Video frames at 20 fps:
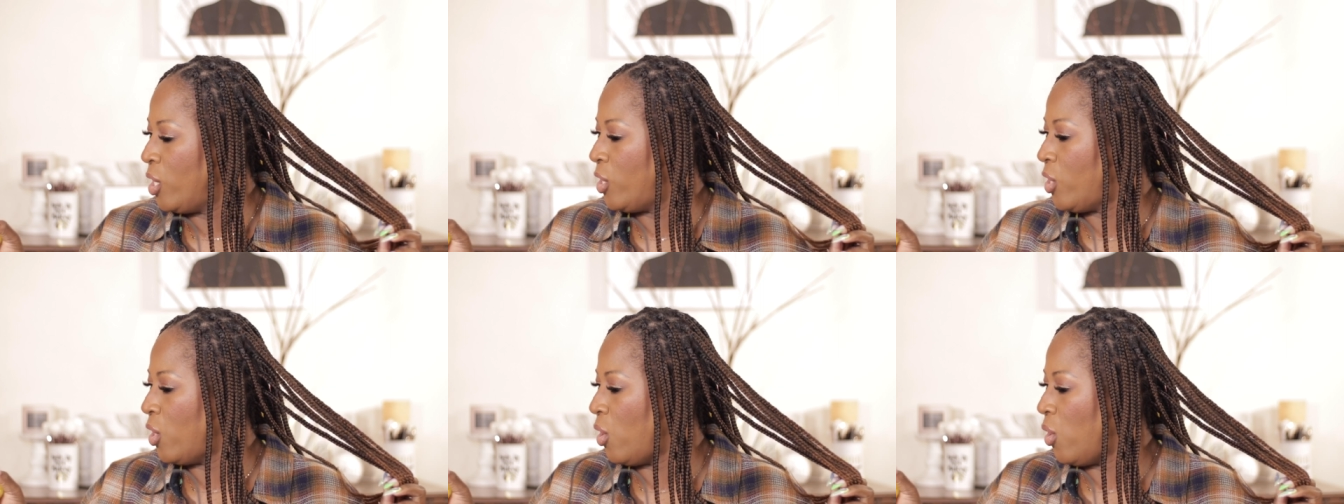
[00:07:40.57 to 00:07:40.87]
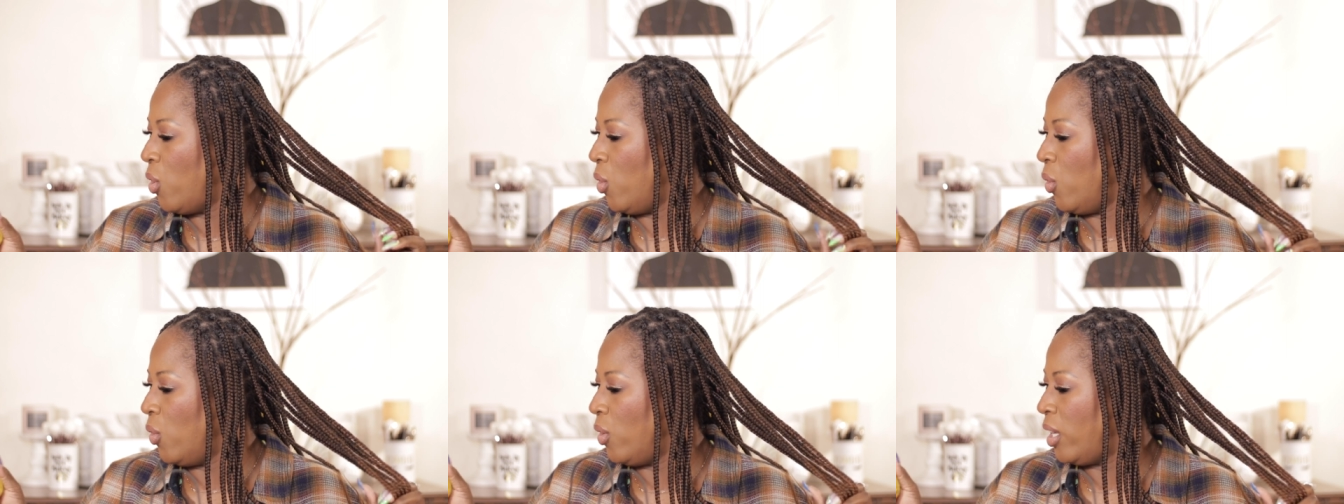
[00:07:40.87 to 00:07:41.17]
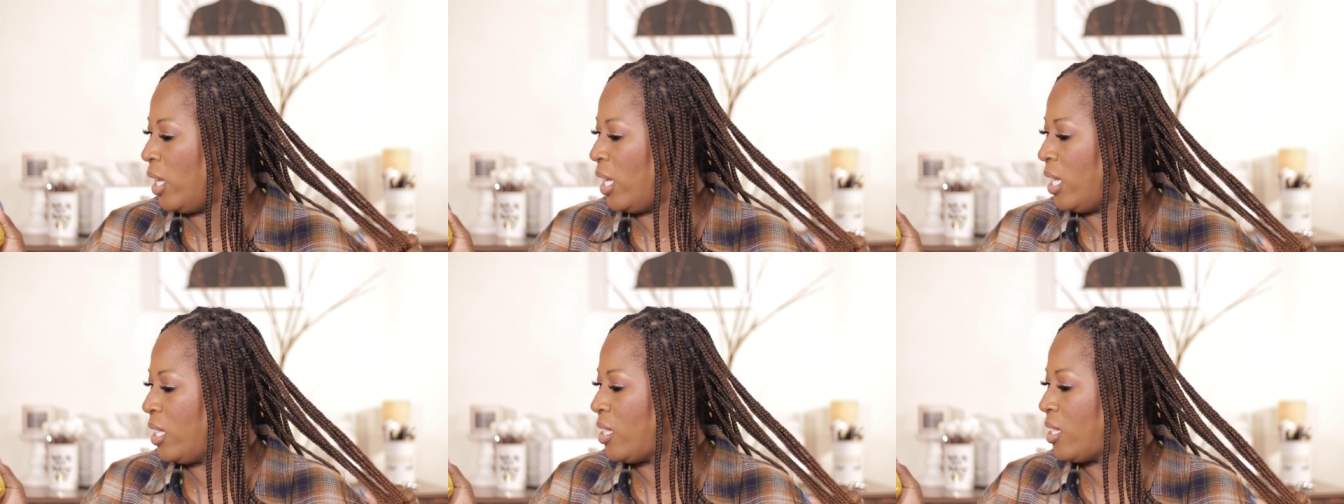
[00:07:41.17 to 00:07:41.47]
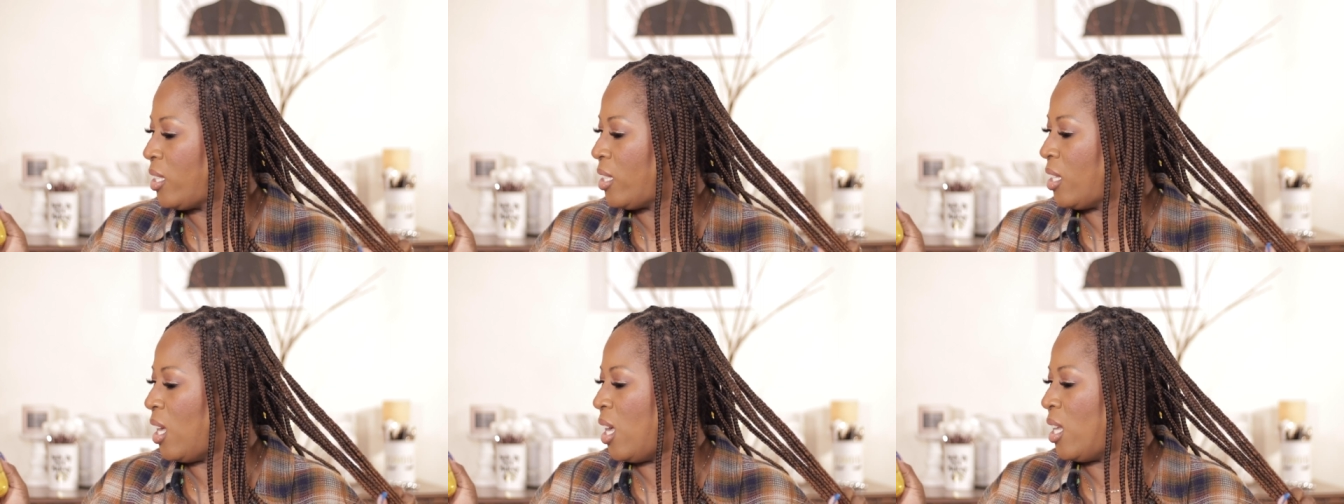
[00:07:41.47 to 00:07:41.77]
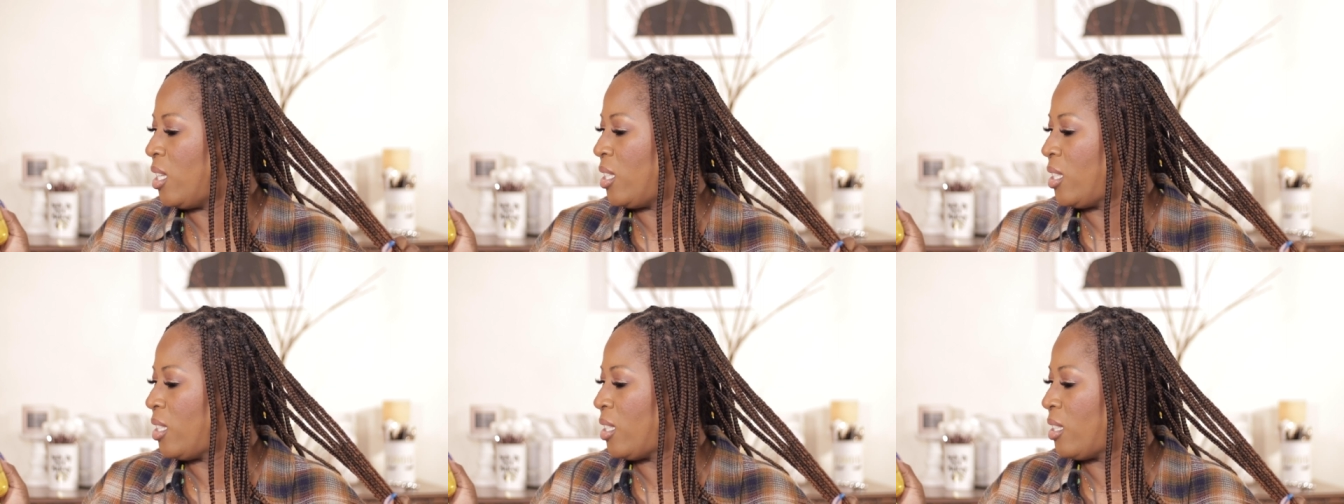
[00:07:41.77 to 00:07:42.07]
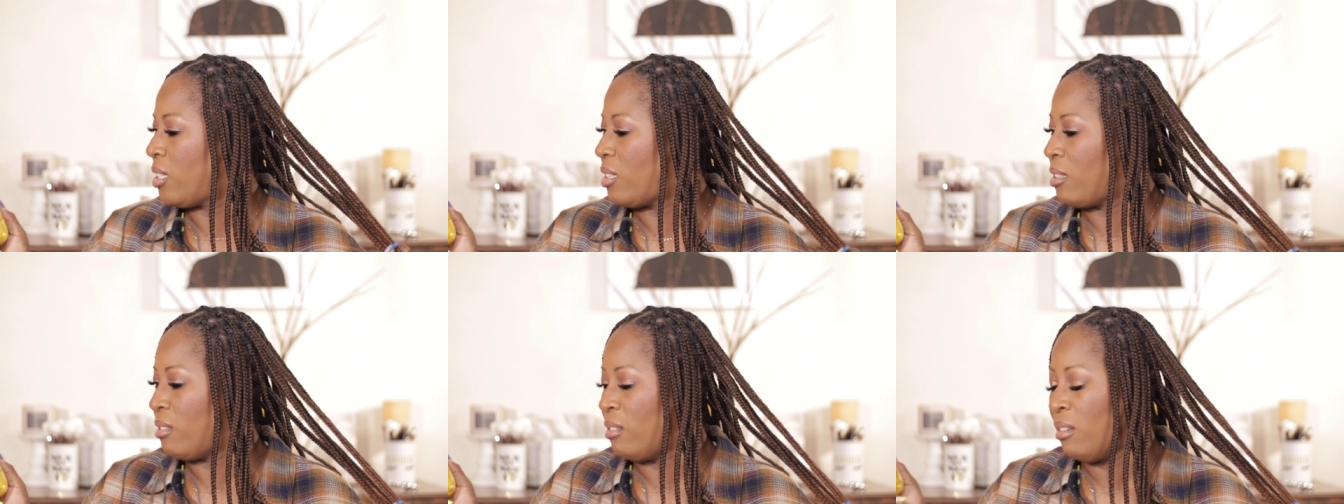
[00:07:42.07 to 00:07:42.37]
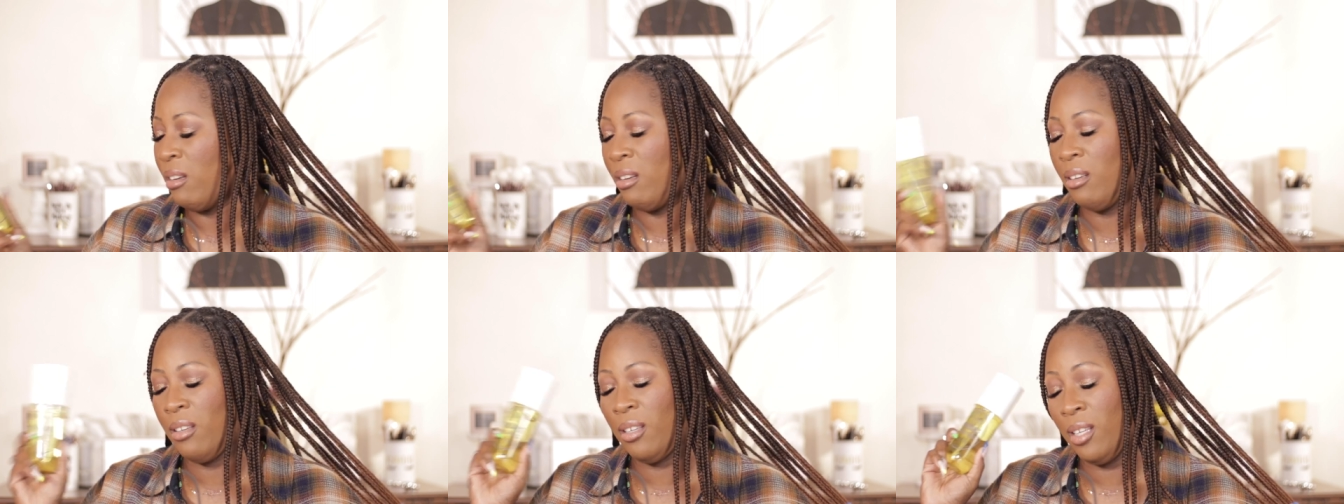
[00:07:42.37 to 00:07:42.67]
So it's a,
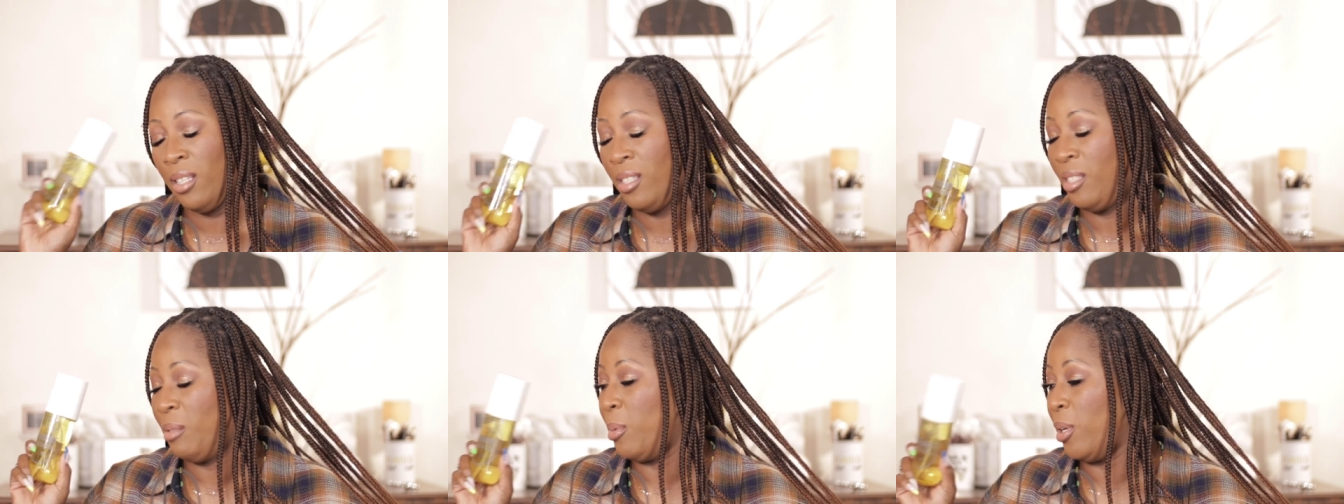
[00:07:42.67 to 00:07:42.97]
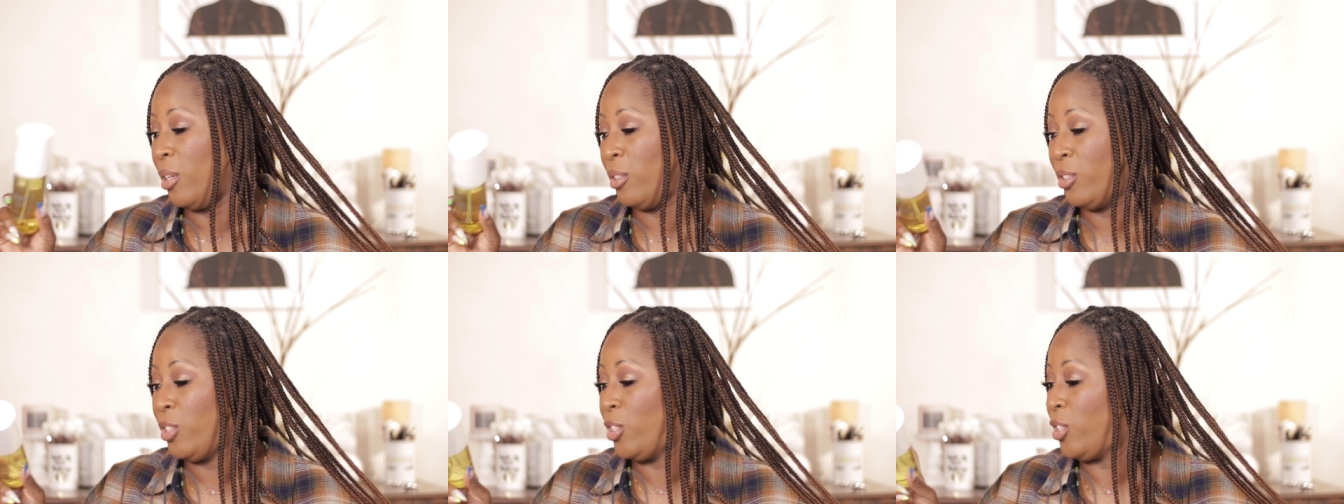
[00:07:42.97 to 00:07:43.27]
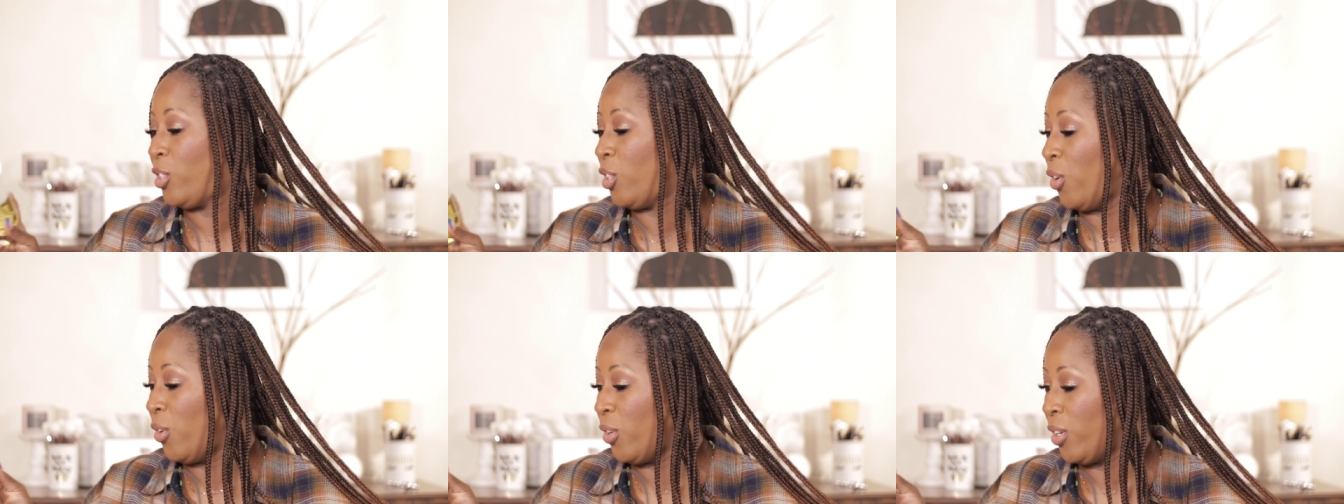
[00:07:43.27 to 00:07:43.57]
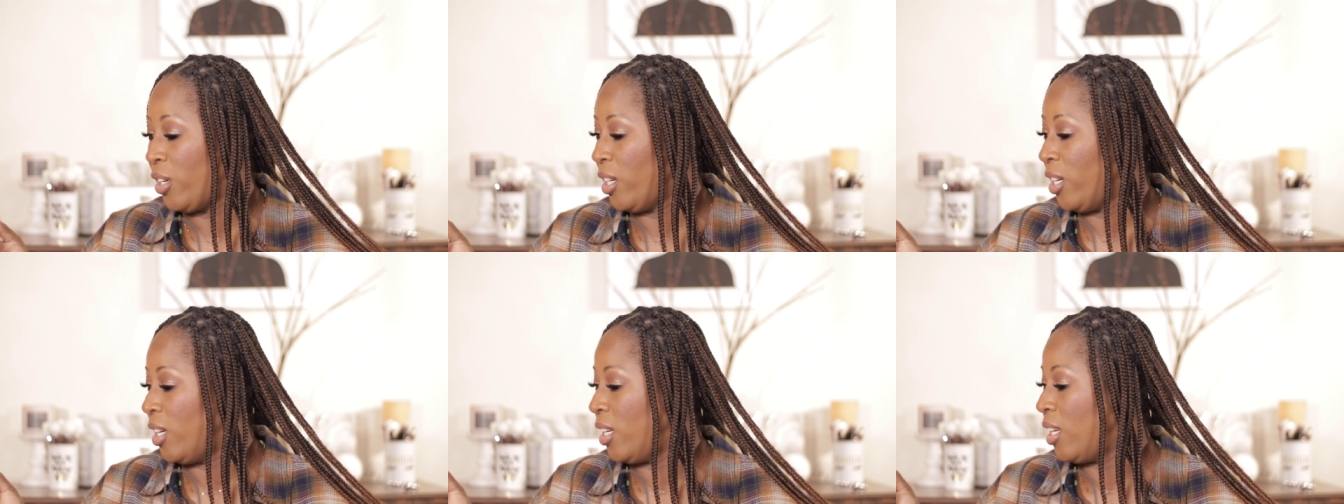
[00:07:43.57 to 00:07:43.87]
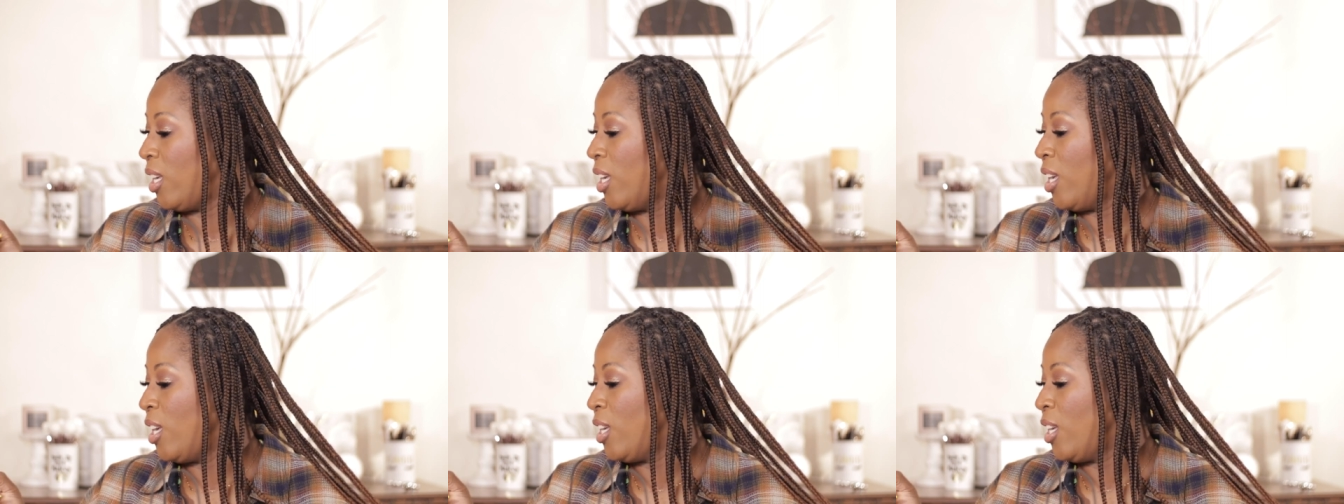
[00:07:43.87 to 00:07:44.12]
oh, it smells so good.